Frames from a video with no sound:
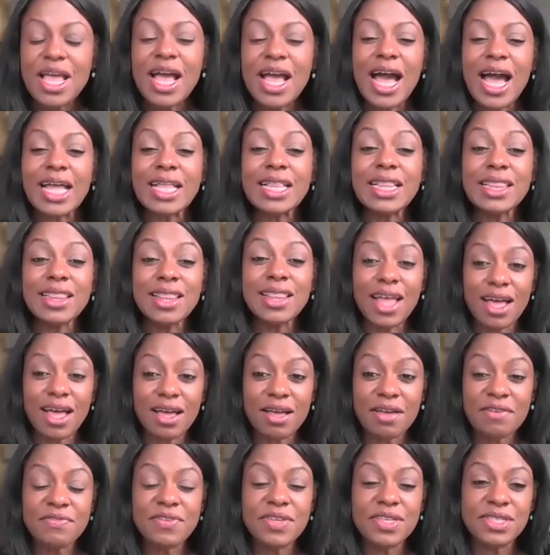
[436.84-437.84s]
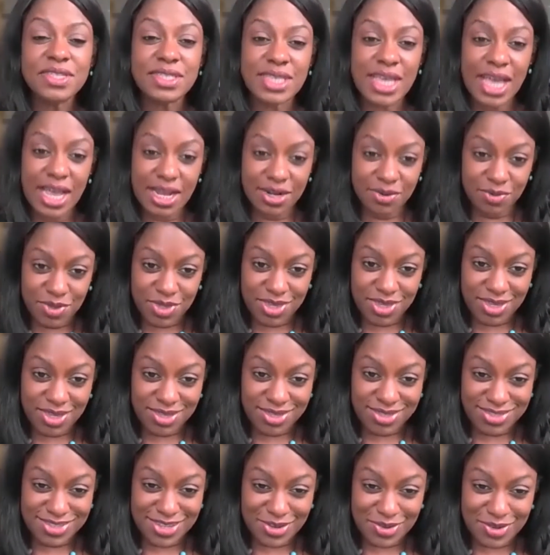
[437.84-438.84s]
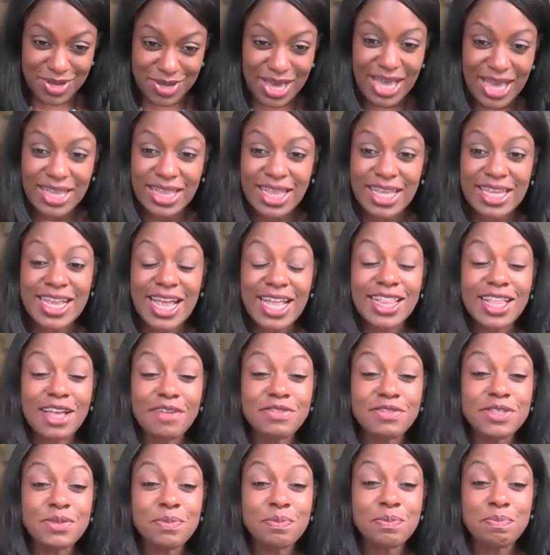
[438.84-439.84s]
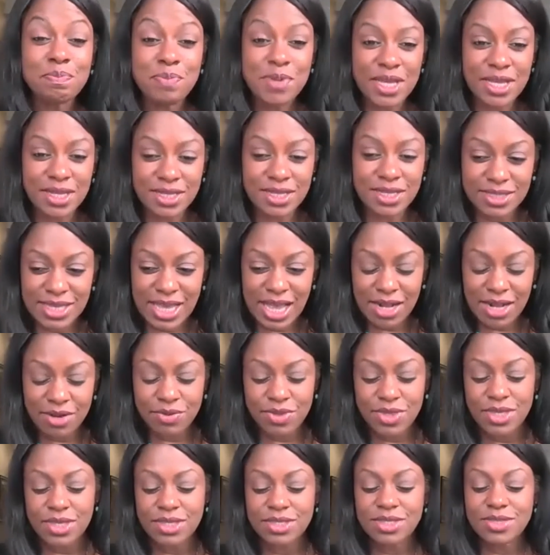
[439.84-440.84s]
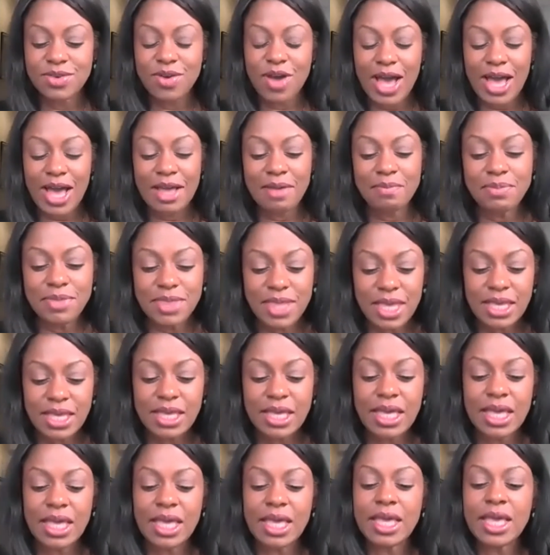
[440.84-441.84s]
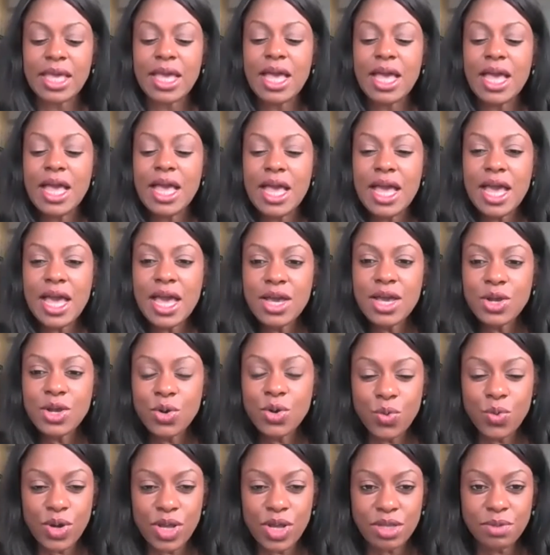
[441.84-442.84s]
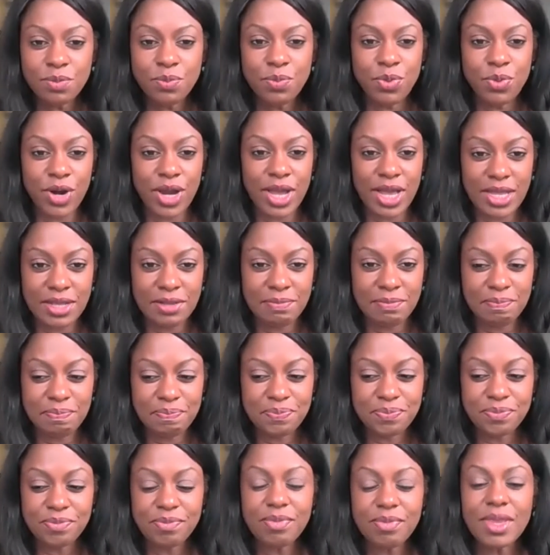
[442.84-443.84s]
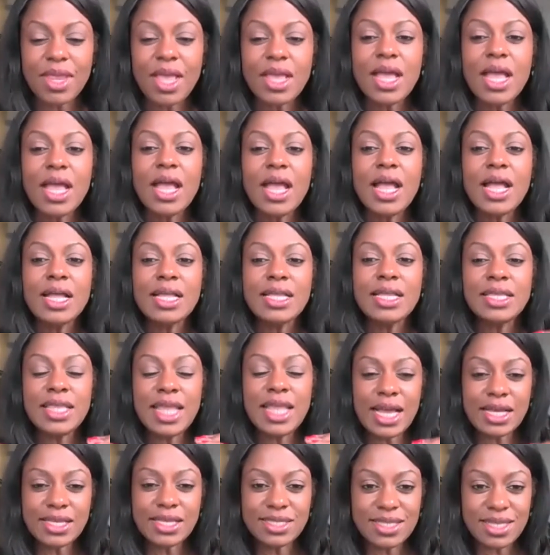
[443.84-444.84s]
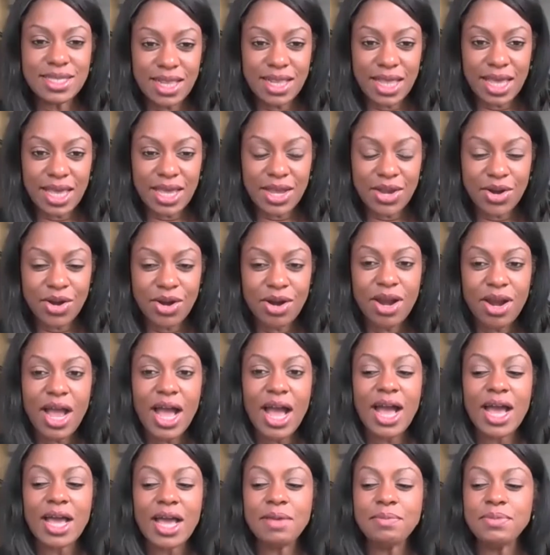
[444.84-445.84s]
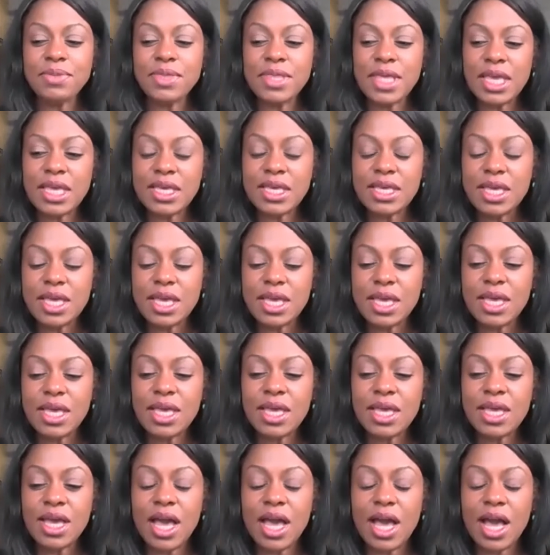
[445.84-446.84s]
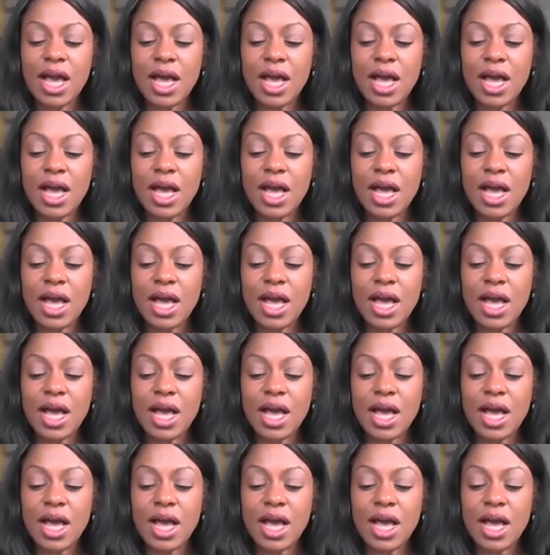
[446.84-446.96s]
I love sandwiches, okay? And I love to build sandwiches. So I'm thinking grilled bread. Next layer, I'm thinking